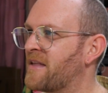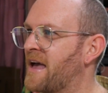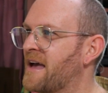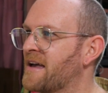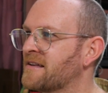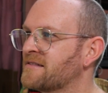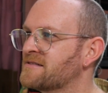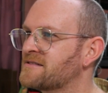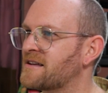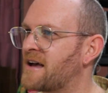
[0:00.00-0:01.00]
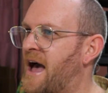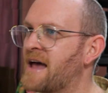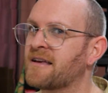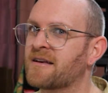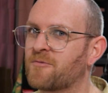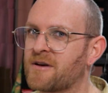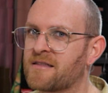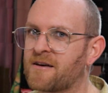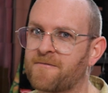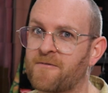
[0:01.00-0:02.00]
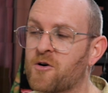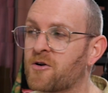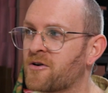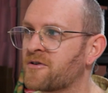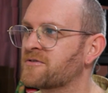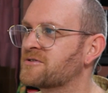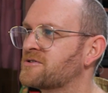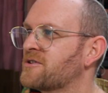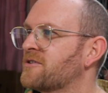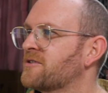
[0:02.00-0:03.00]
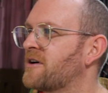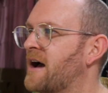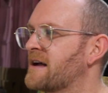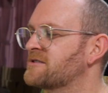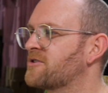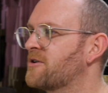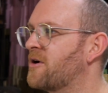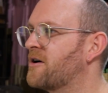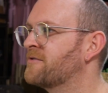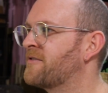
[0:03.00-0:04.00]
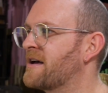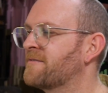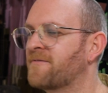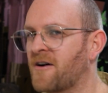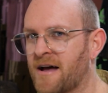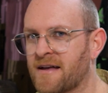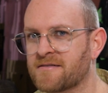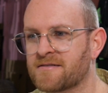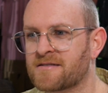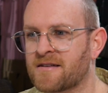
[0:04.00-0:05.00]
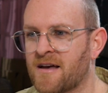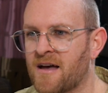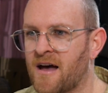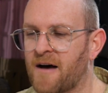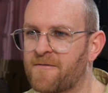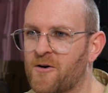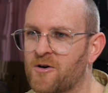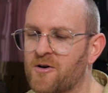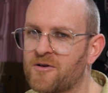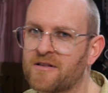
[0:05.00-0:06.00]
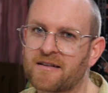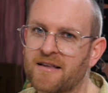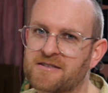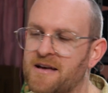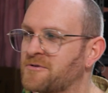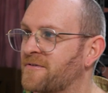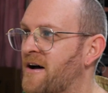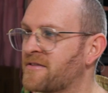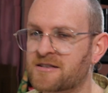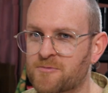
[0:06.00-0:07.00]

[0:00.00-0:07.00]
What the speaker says: and adding it with a photo. So I had to go off and find a photo. Luckily I was able to find this